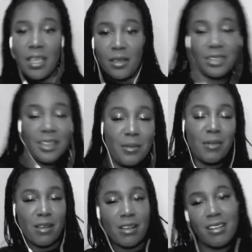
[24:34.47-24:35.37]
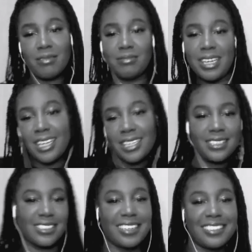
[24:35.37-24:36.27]
and I'm always
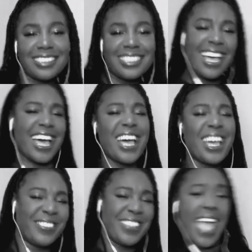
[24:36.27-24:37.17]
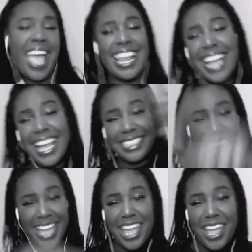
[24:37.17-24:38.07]
on time, and I
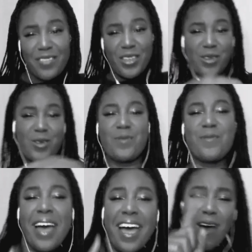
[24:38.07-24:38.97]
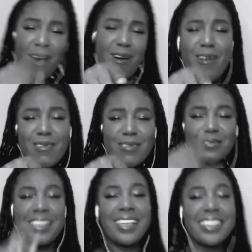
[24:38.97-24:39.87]
gave you my all.
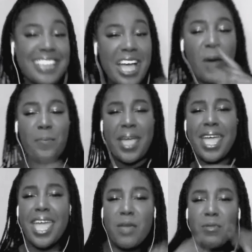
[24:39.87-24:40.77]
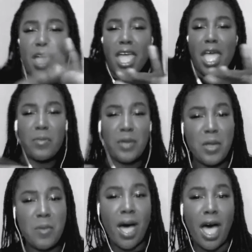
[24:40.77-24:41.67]
Now, baby,
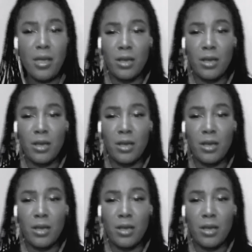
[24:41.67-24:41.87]
be mine.